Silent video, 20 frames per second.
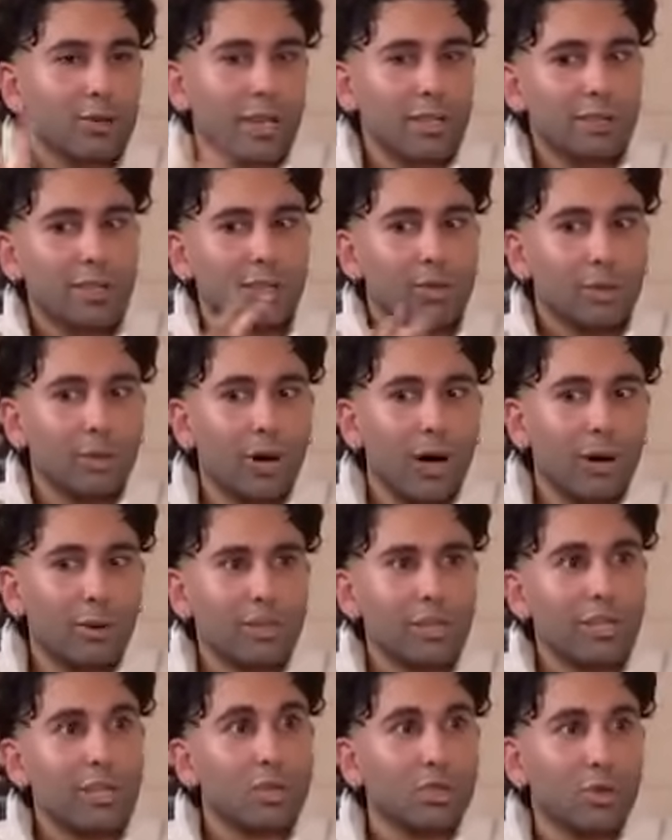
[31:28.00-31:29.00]
so I'll just go
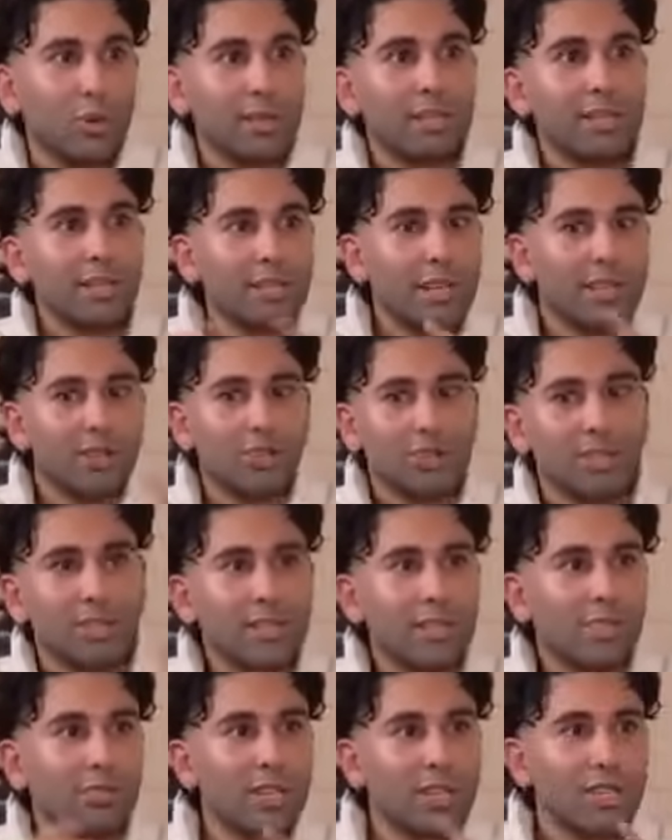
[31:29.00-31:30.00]
out and enjoy the attention
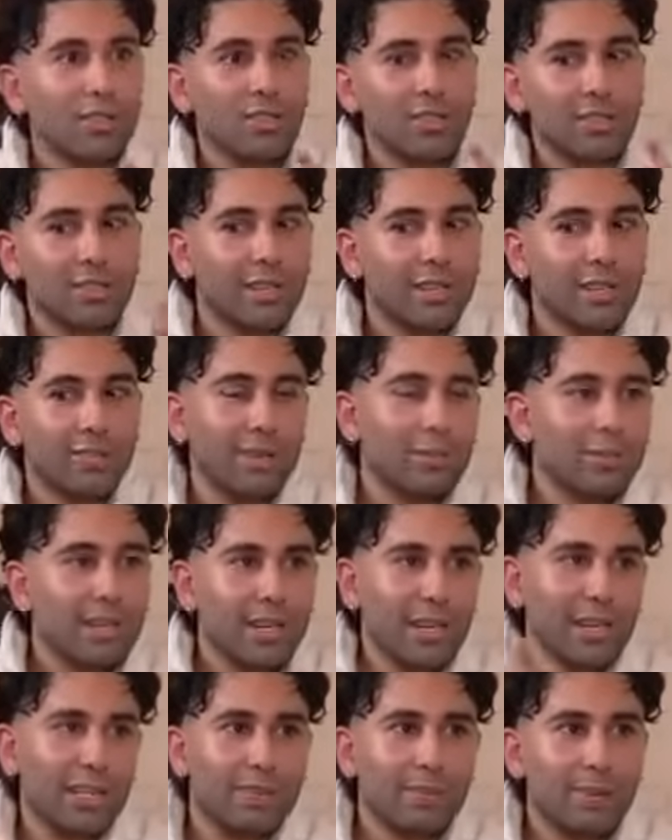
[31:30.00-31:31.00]
these strangers are giving
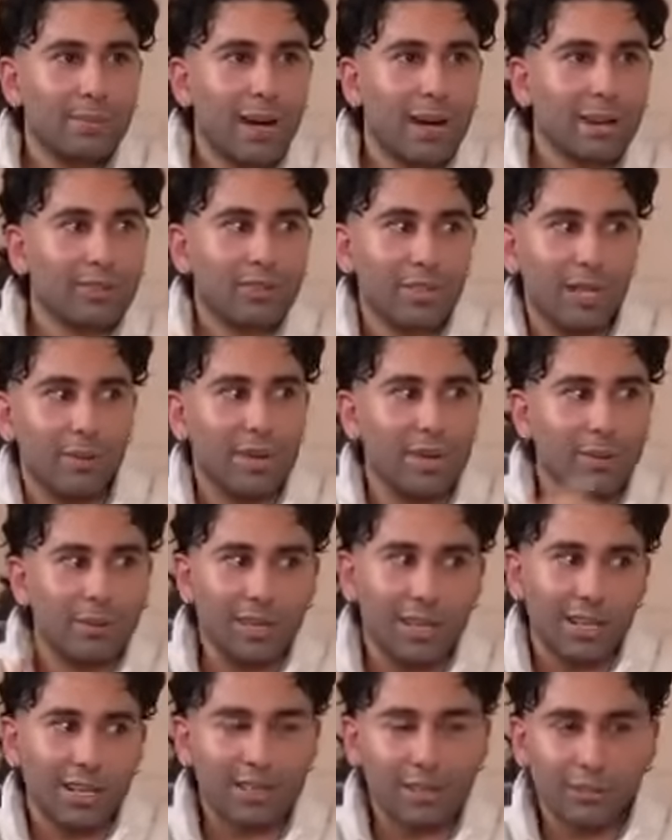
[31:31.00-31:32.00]
me and I'll give it back to them. And I
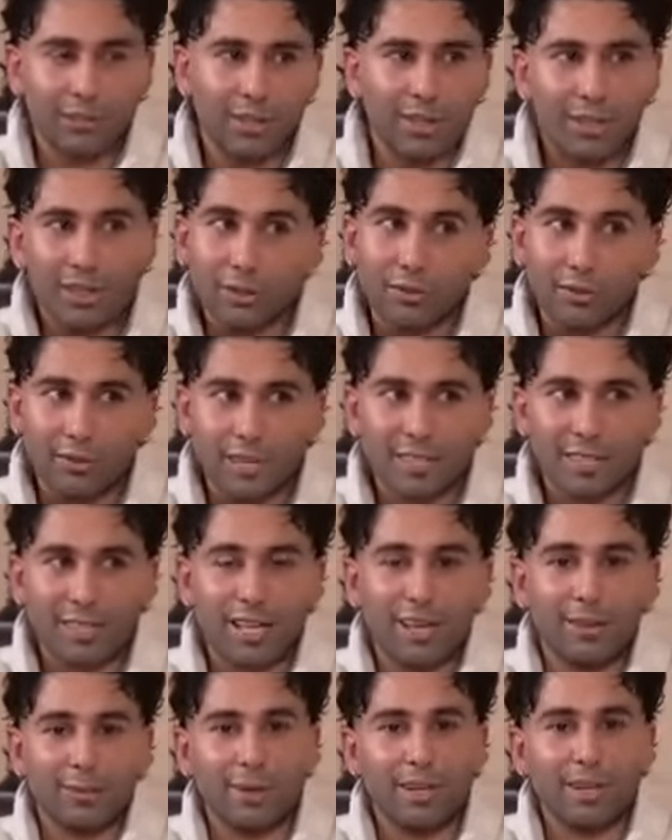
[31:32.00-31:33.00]
made like some really good friends that